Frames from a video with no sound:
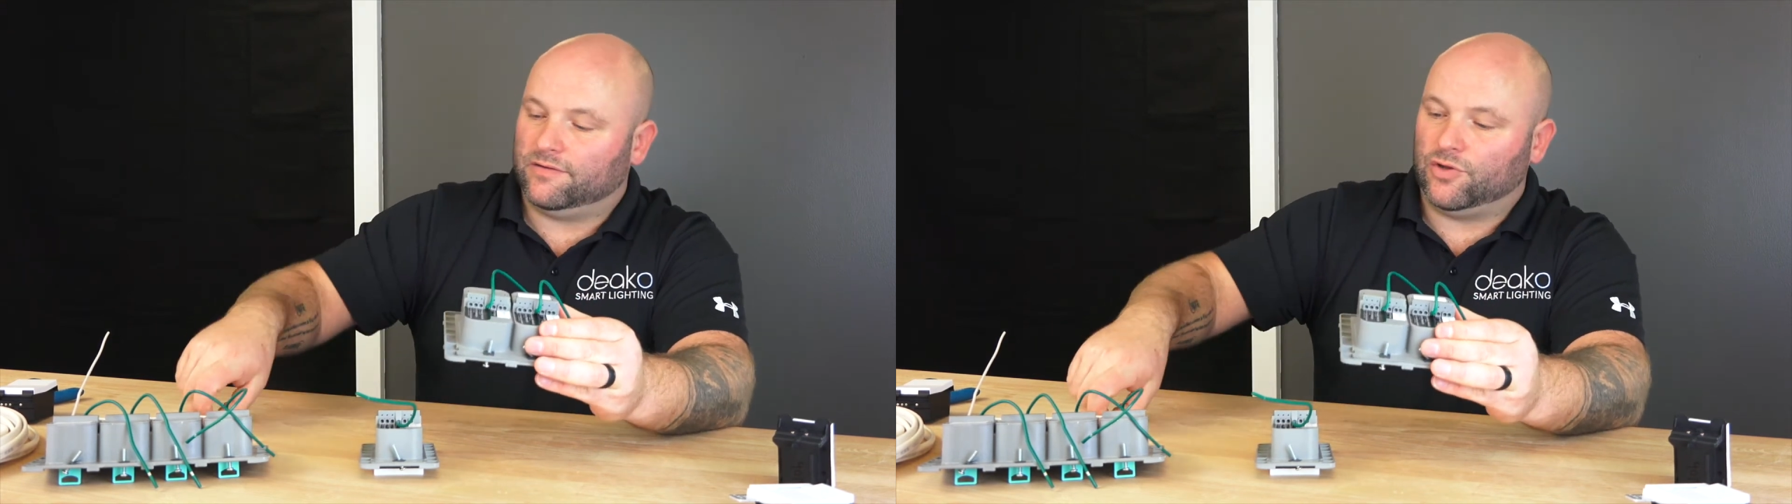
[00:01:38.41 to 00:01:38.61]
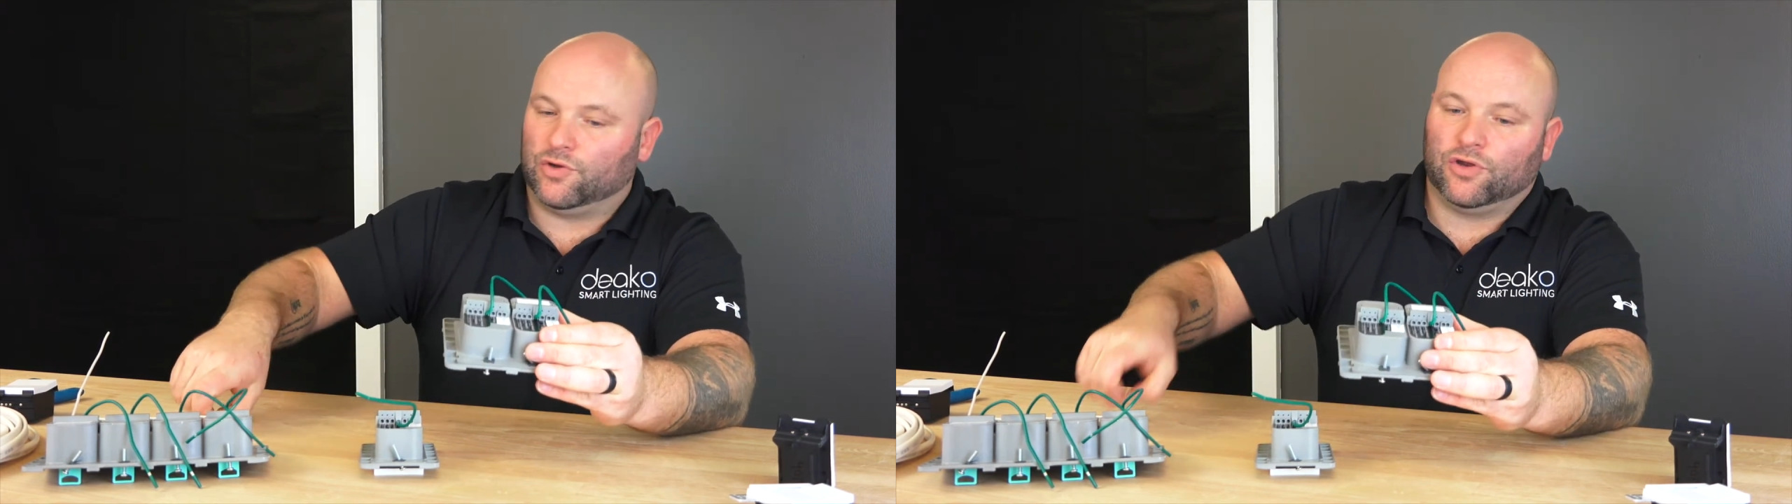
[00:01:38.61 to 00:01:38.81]

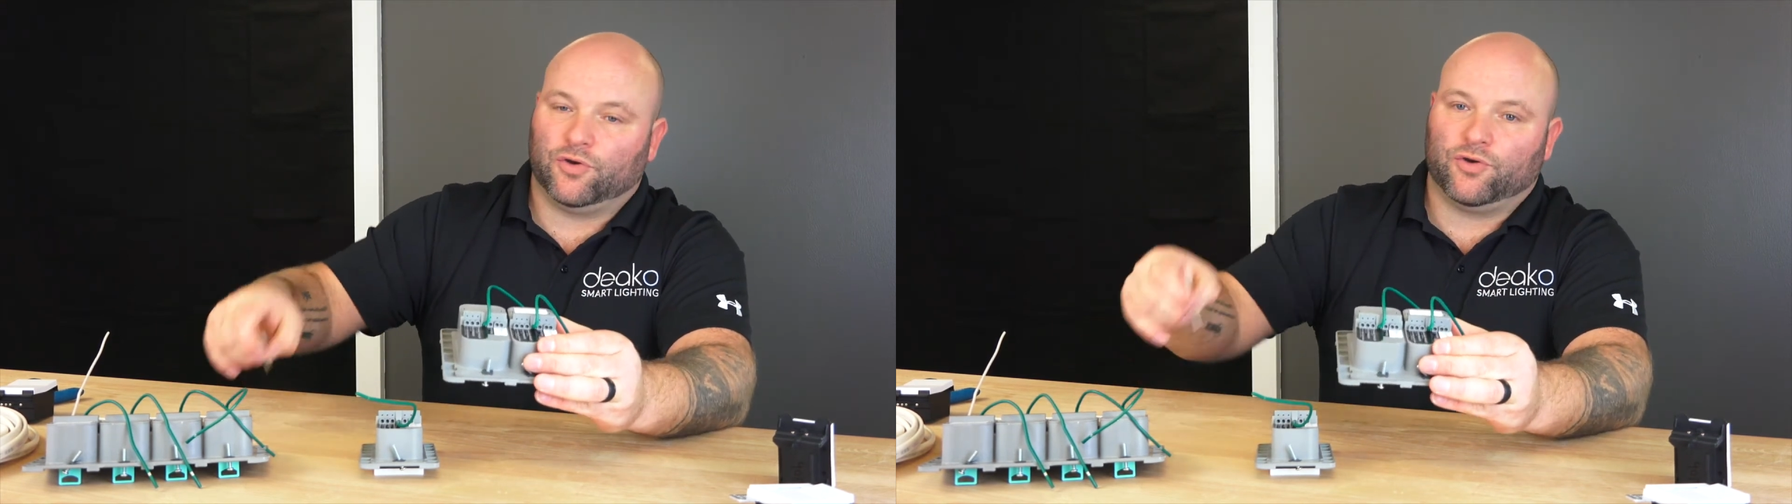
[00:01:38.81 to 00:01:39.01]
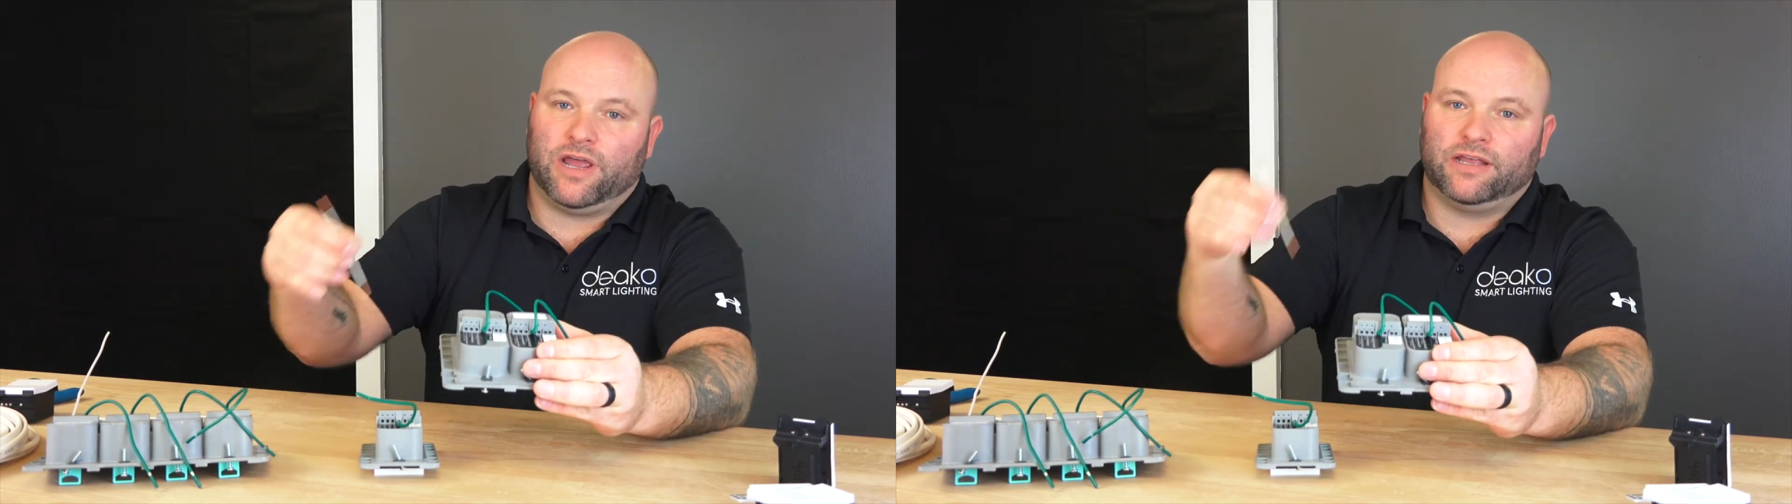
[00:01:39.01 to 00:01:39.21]
you can
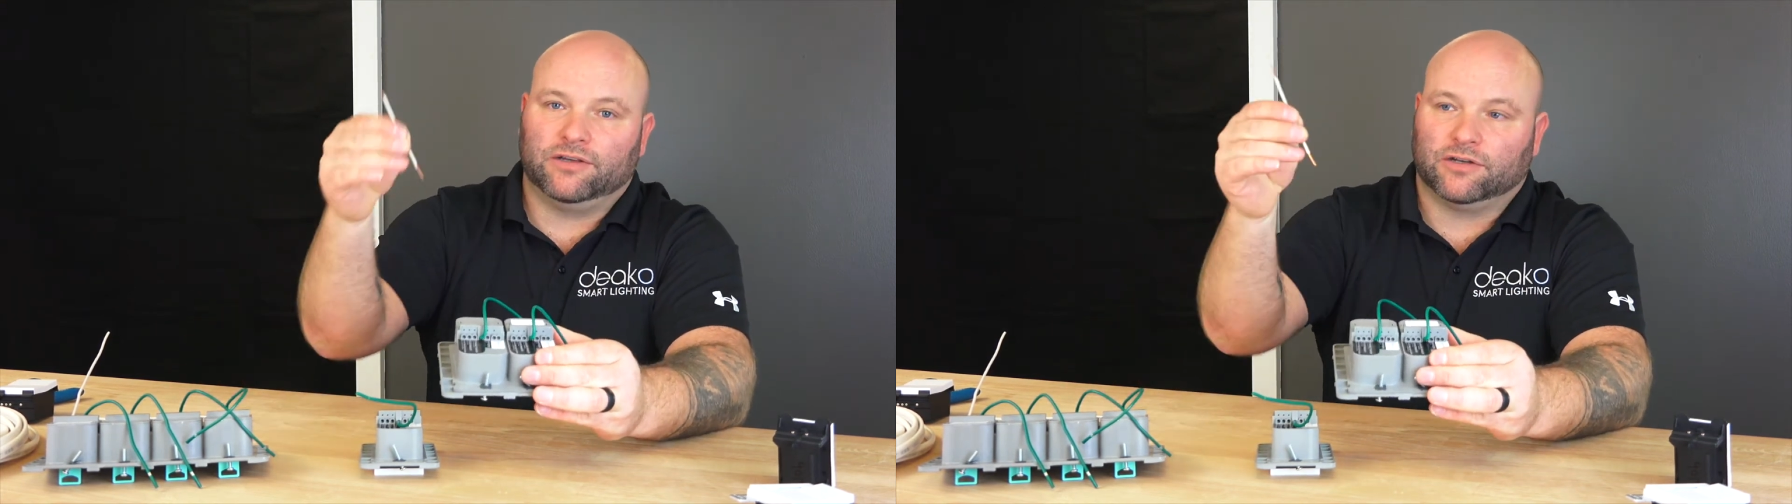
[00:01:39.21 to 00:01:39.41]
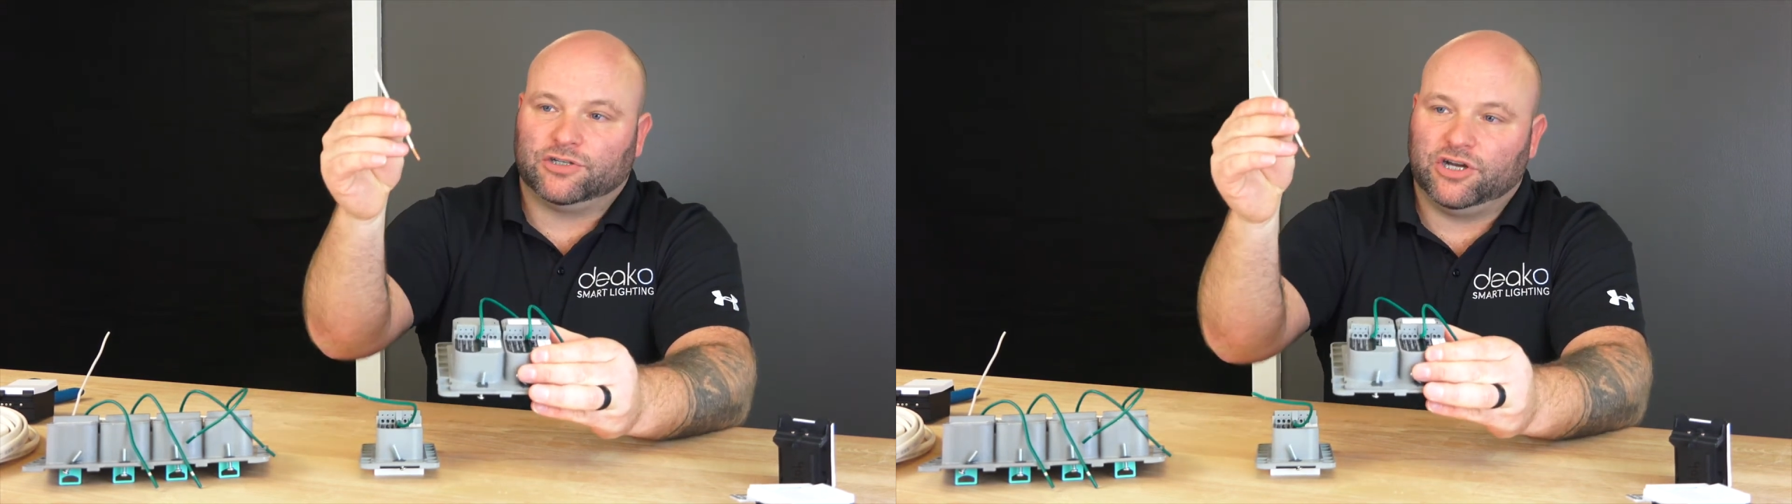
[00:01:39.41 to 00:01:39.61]
create
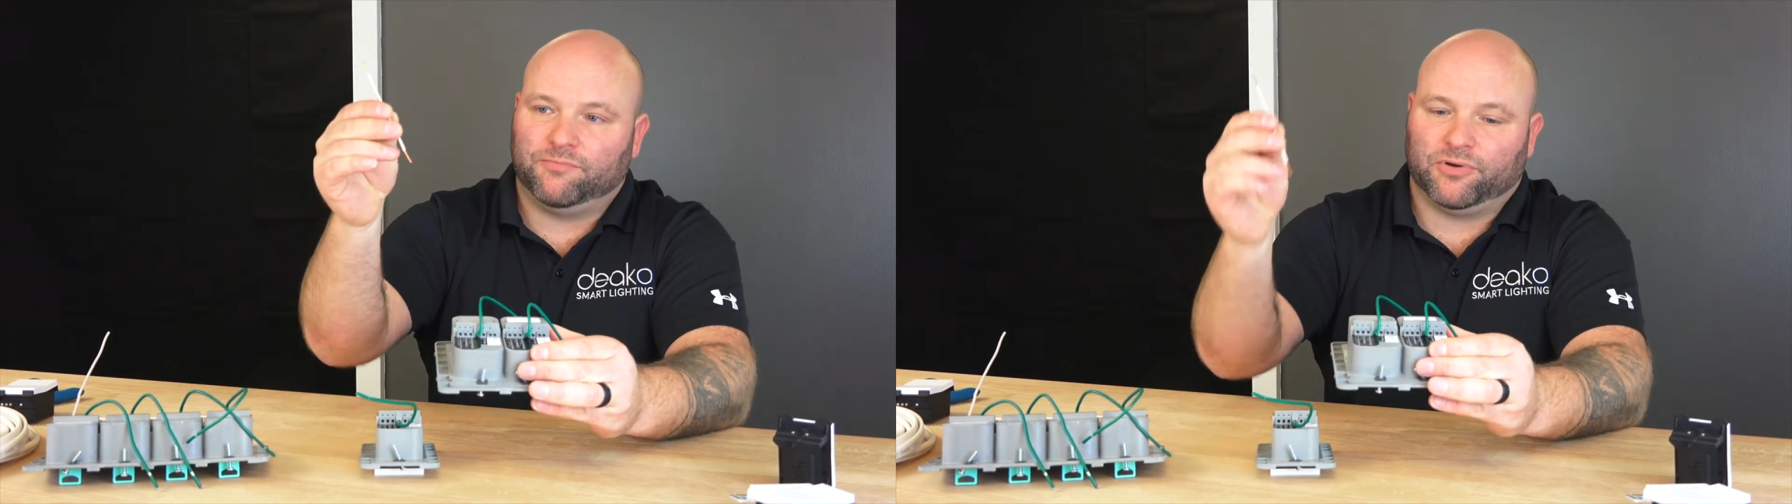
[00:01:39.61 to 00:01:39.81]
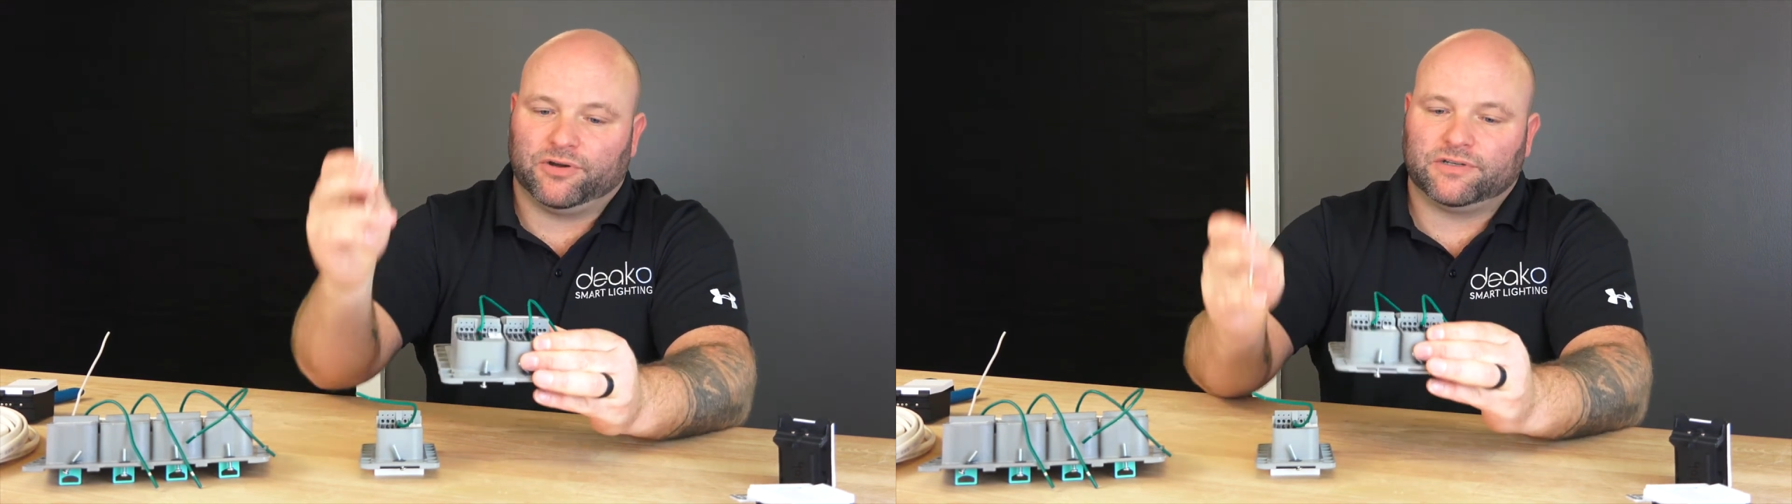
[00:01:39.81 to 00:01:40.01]
little
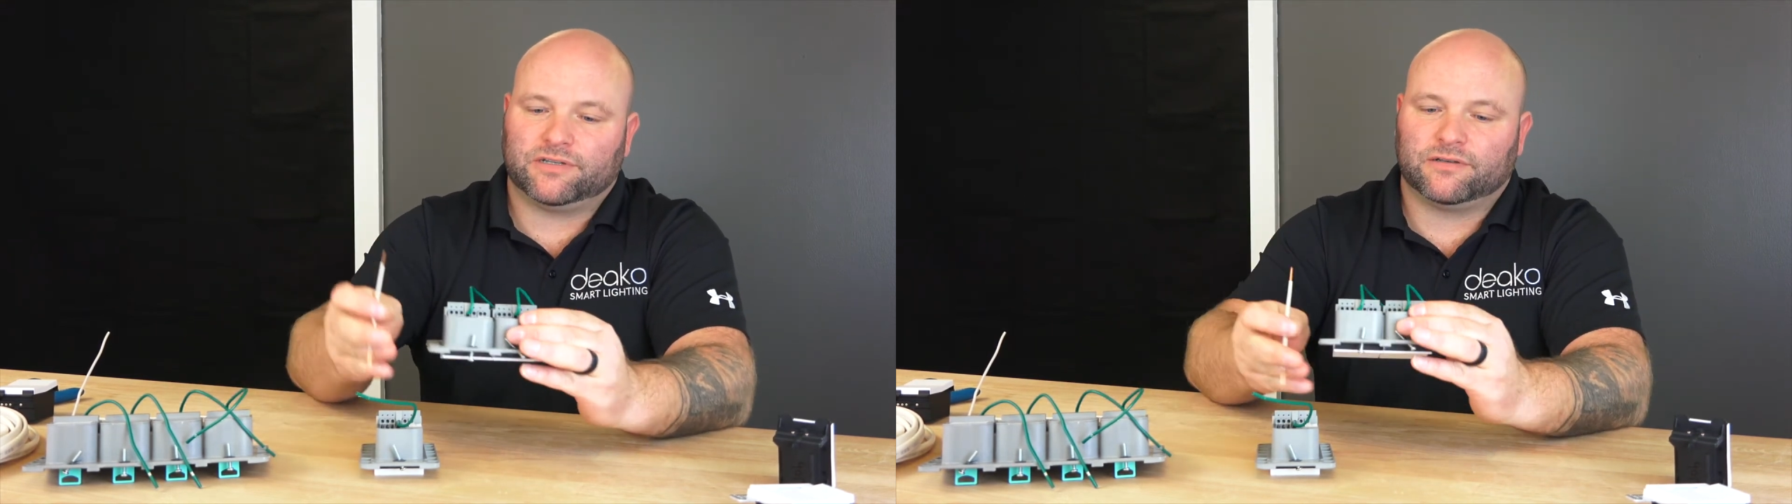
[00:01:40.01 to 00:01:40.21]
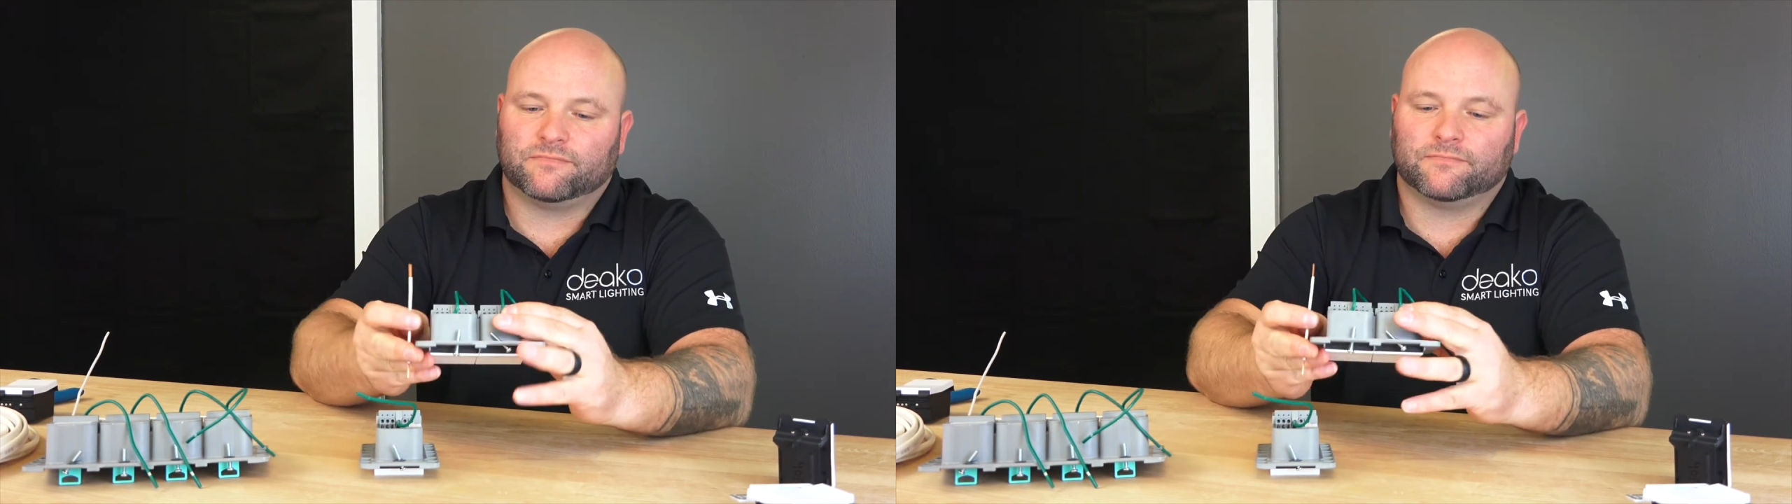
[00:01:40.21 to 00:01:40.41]
jumpers